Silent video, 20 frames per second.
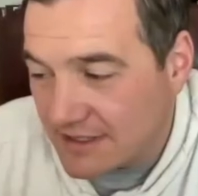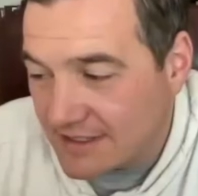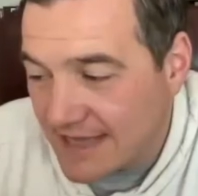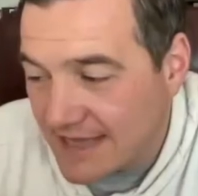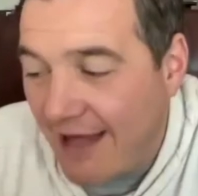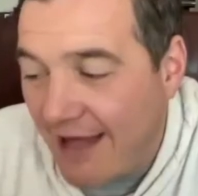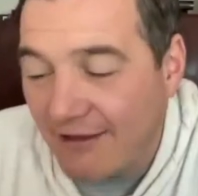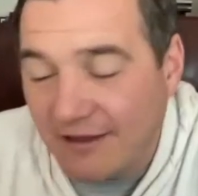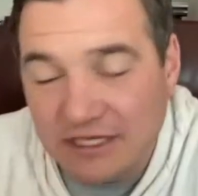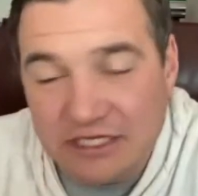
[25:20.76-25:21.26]

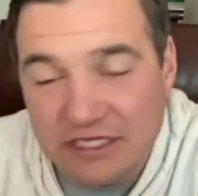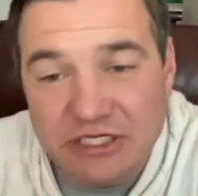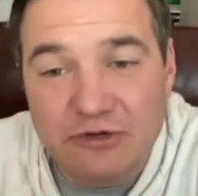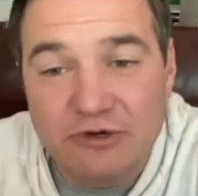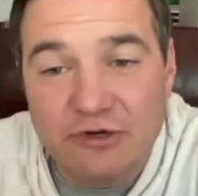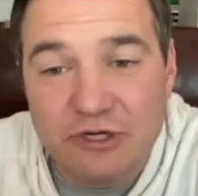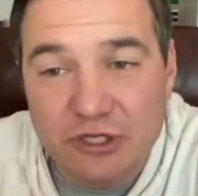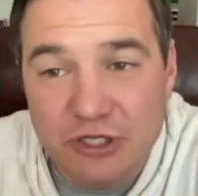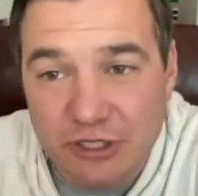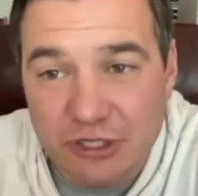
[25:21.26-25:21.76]
Dallas. You're
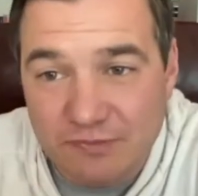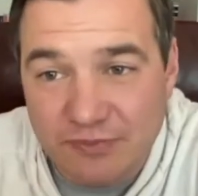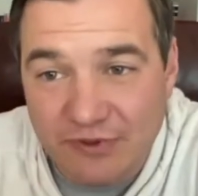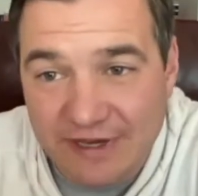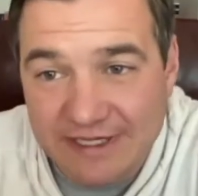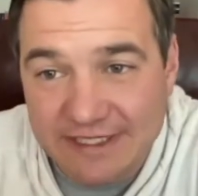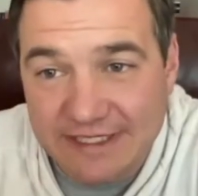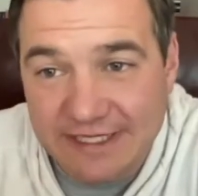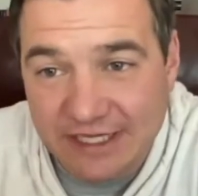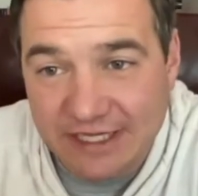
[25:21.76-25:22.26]
in a good
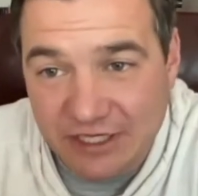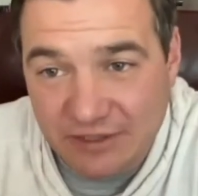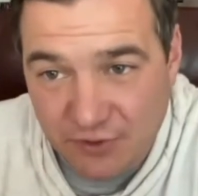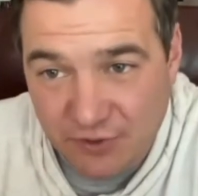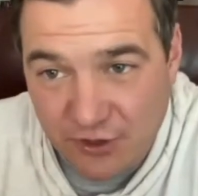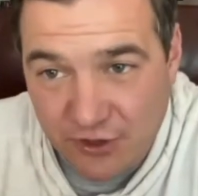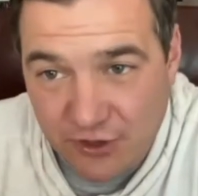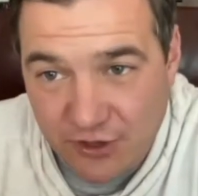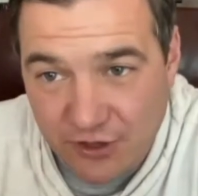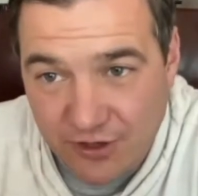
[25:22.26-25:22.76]
place to get a
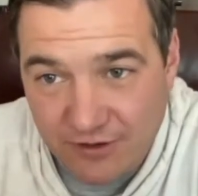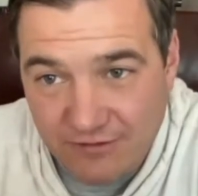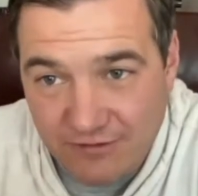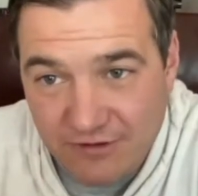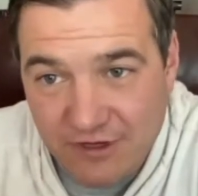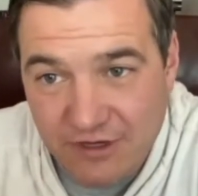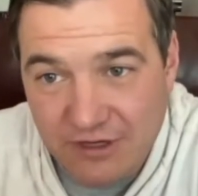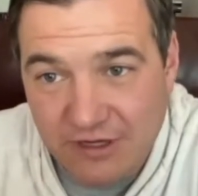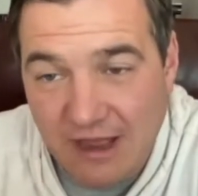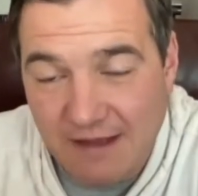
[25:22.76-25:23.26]
burger.
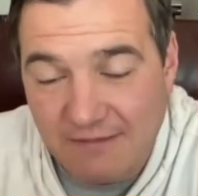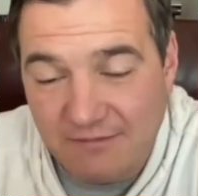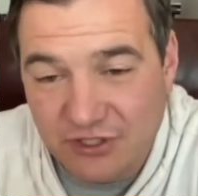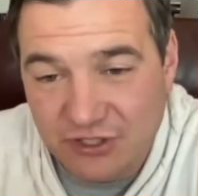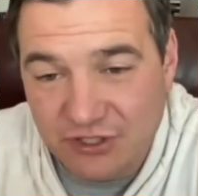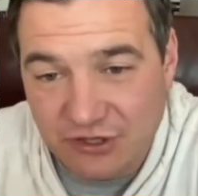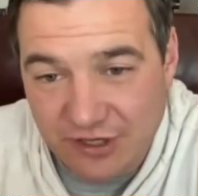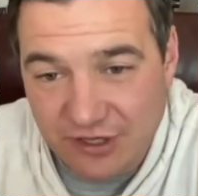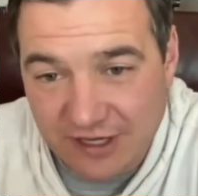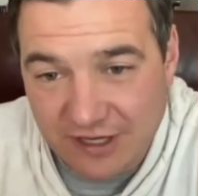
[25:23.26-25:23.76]
I'm
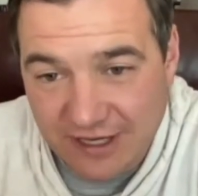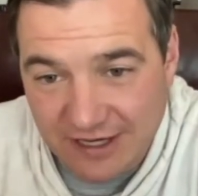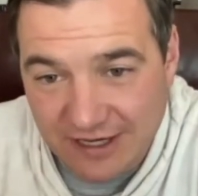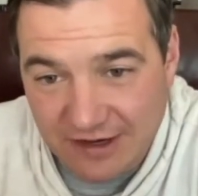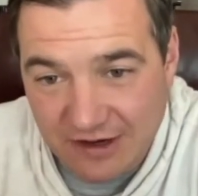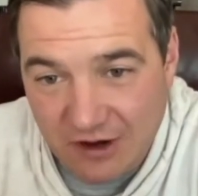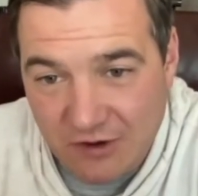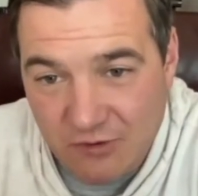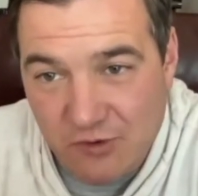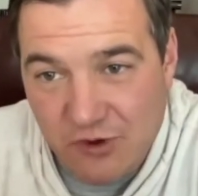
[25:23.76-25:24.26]
sure you can
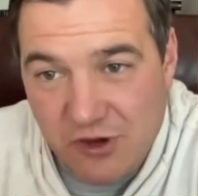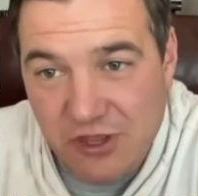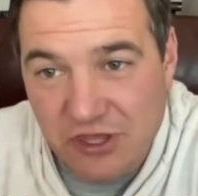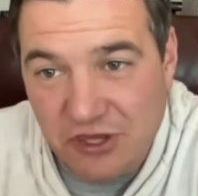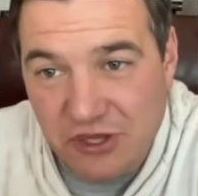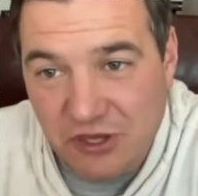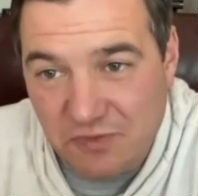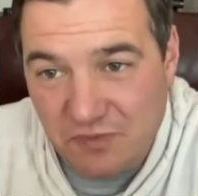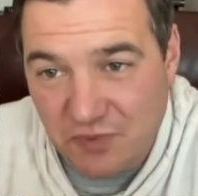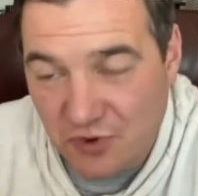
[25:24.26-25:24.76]
get a really
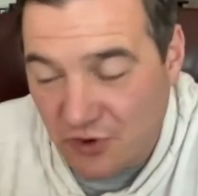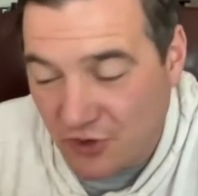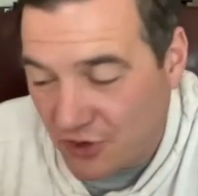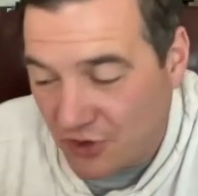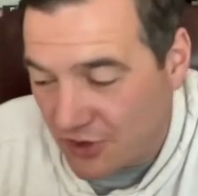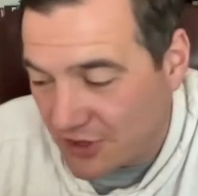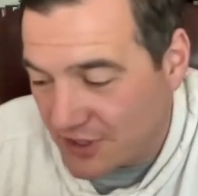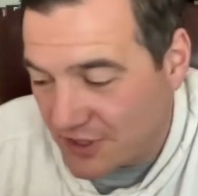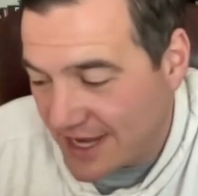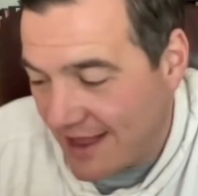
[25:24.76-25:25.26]
good
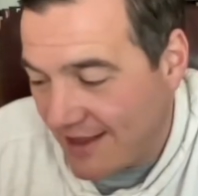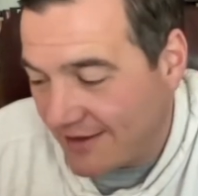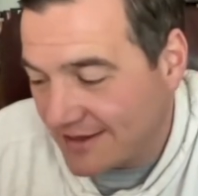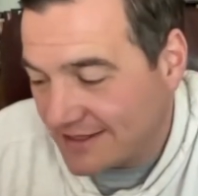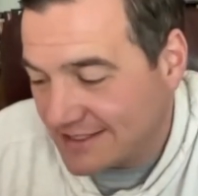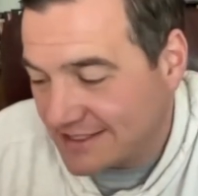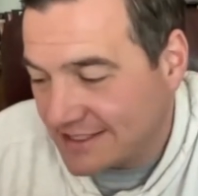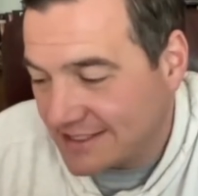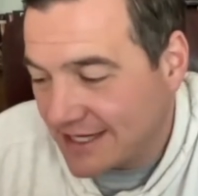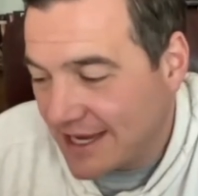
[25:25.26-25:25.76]
burger in
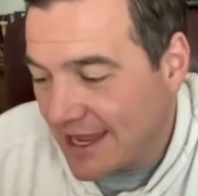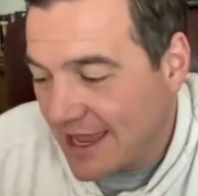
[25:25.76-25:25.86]
Dallas.